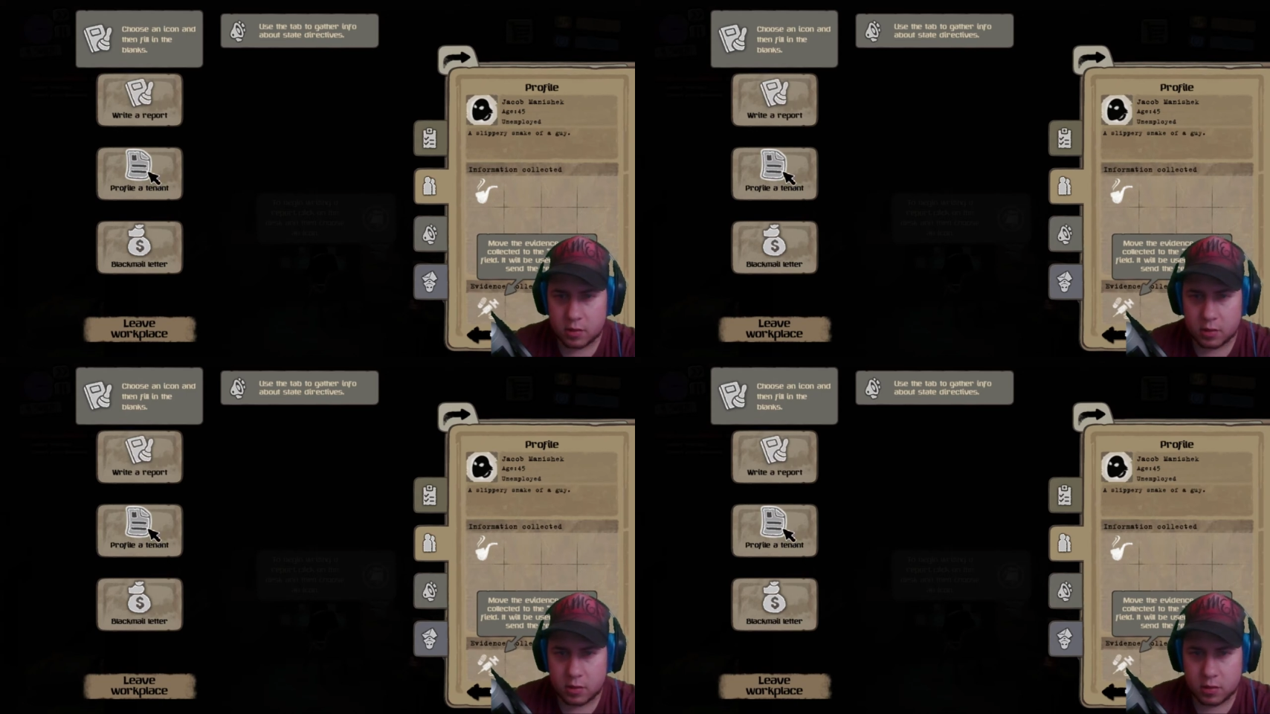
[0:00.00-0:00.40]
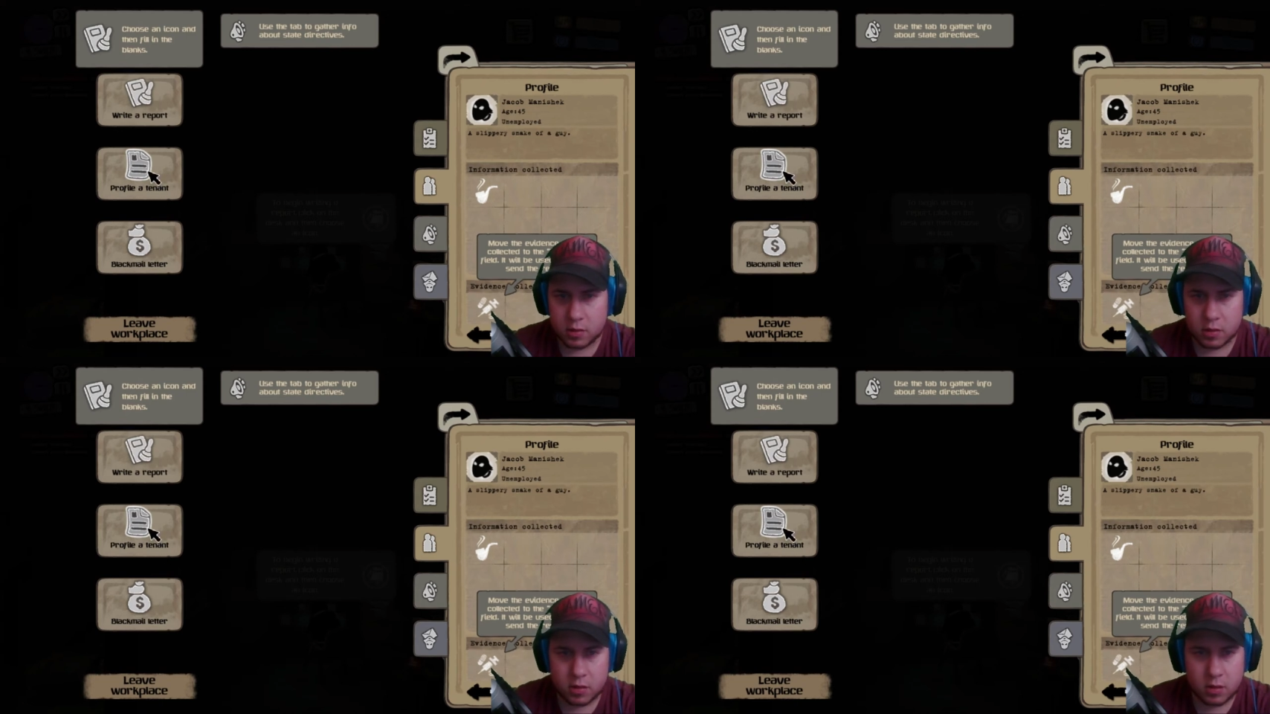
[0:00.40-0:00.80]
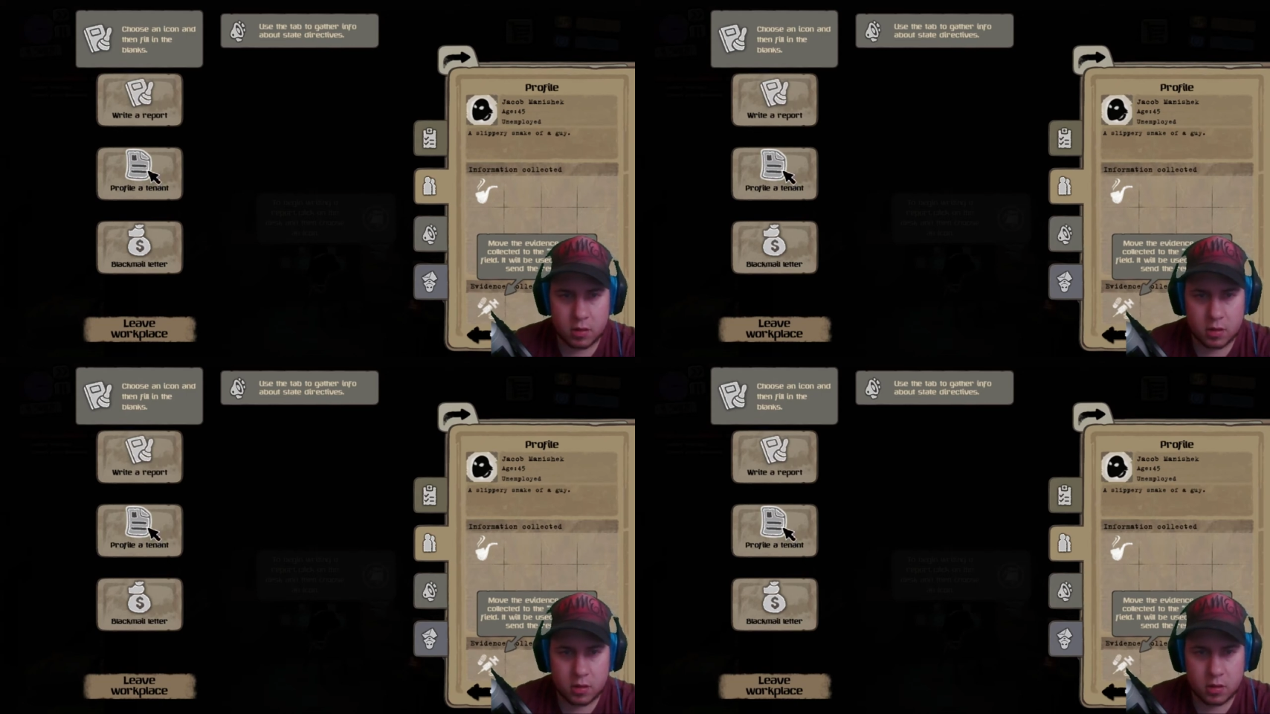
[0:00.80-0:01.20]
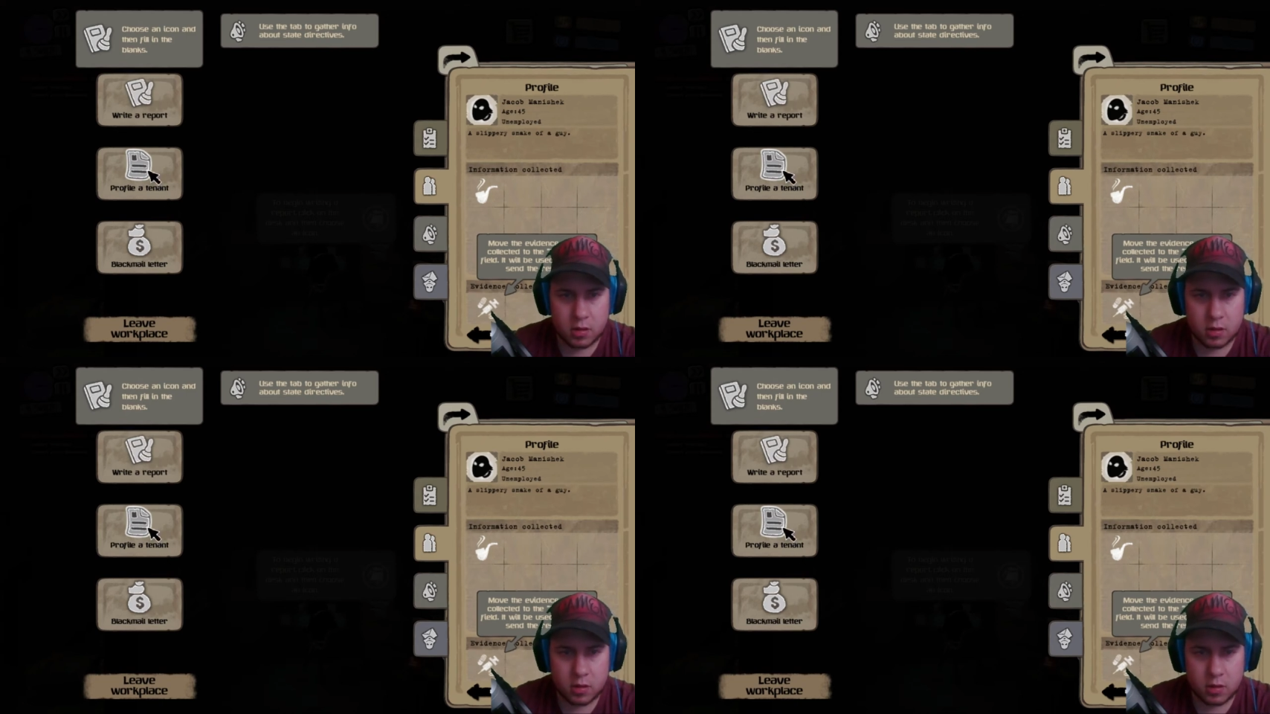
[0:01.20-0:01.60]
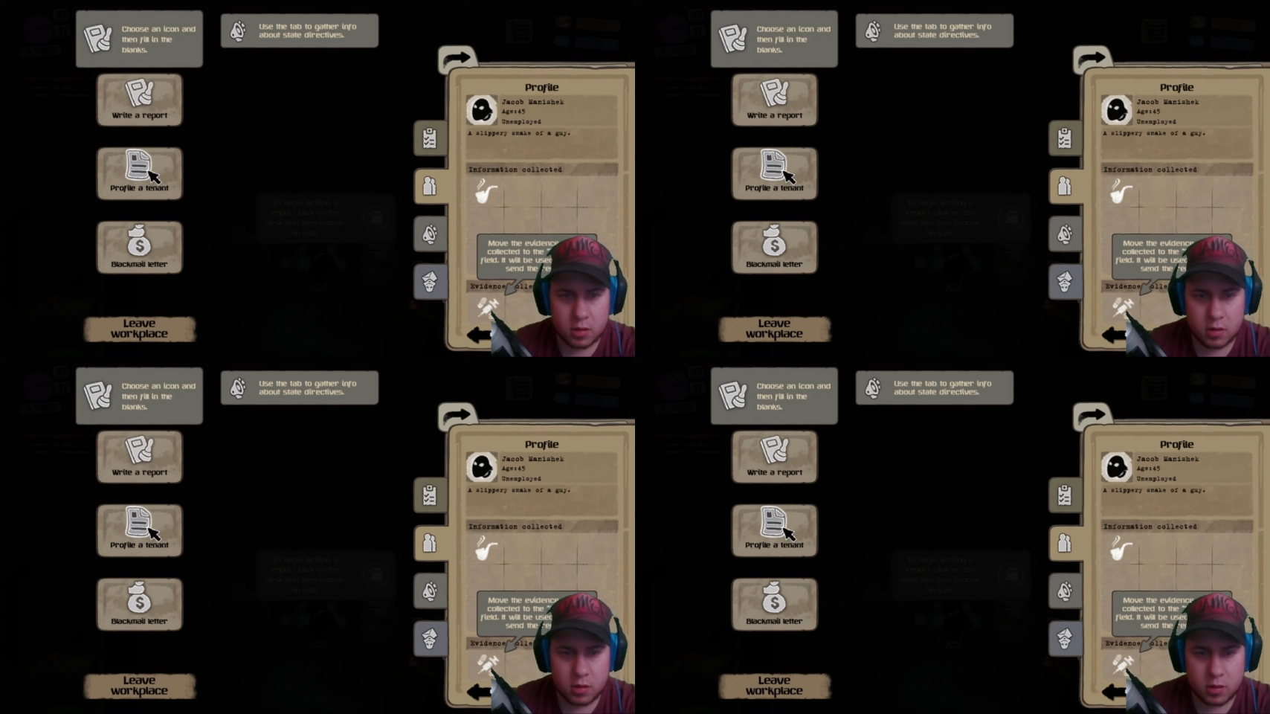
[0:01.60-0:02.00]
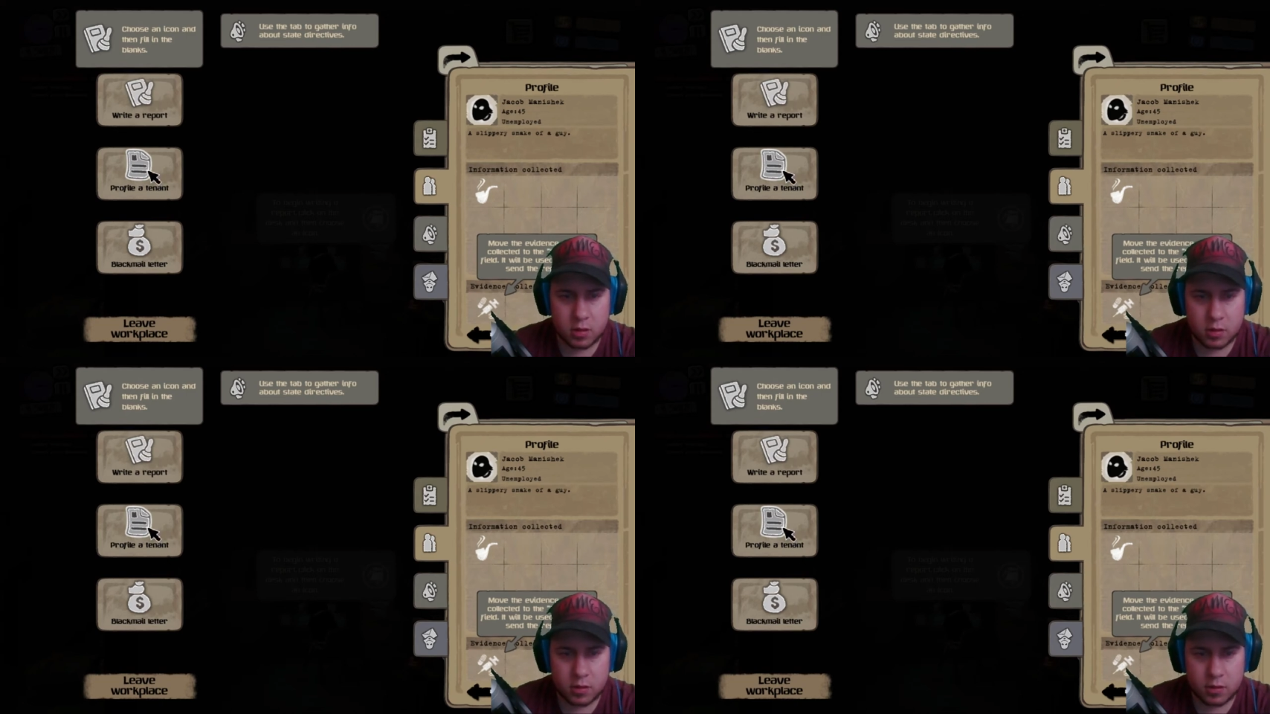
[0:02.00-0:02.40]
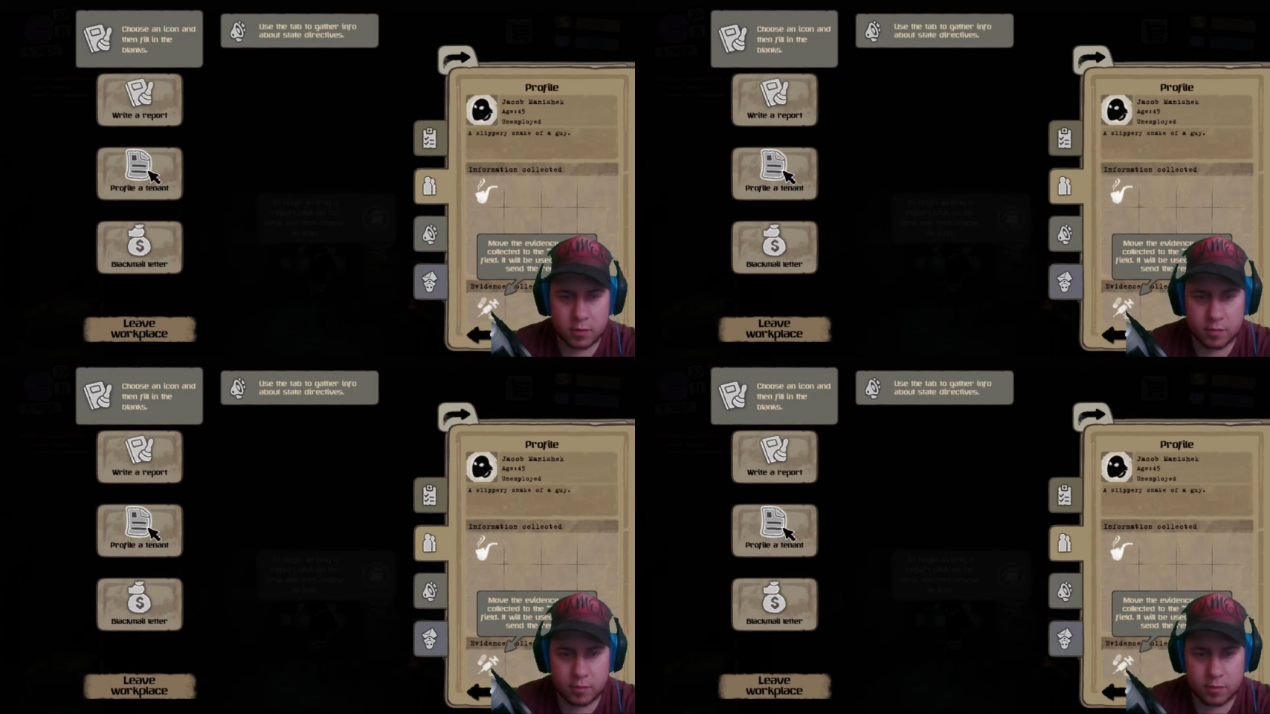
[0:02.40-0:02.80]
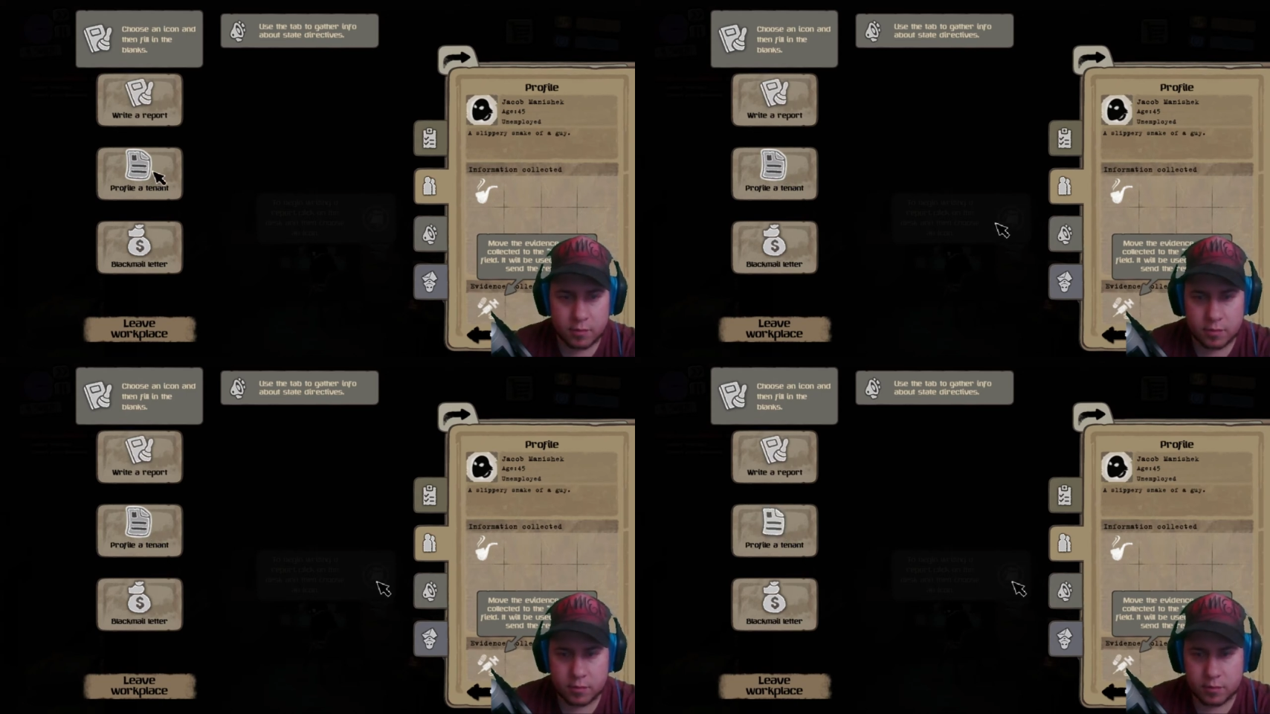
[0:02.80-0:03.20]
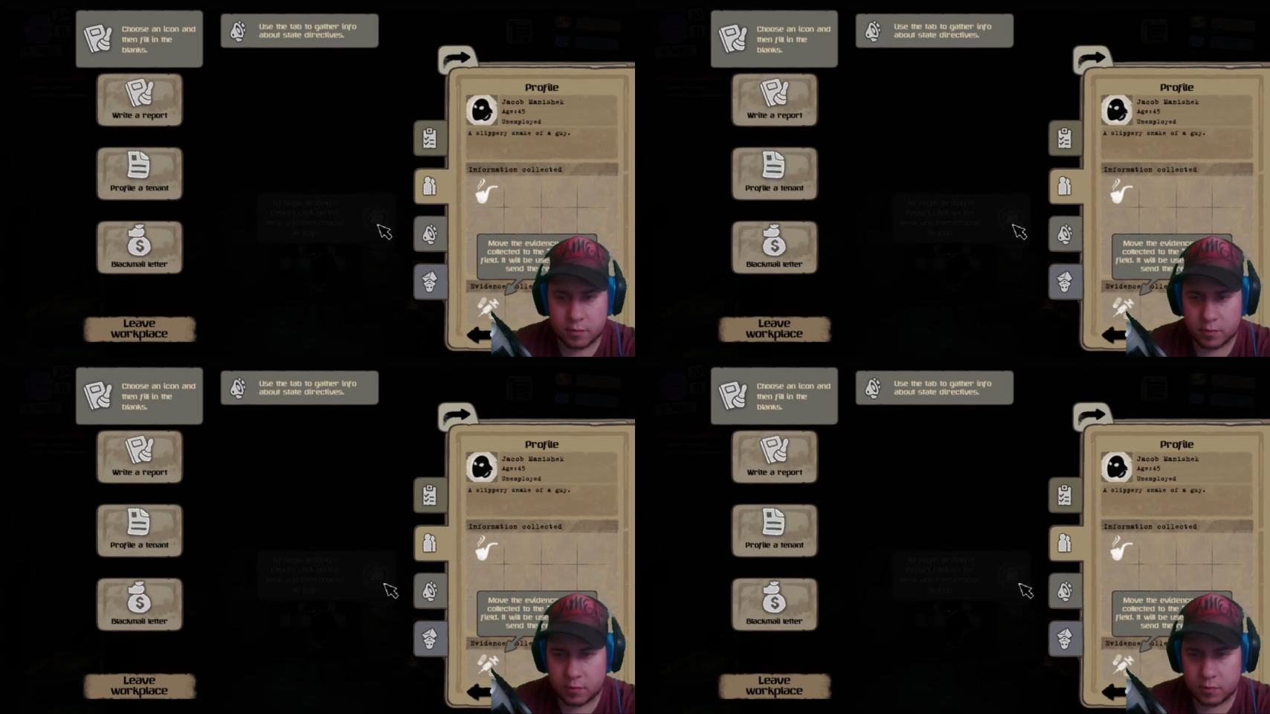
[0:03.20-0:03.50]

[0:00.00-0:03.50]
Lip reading: (no one is talking)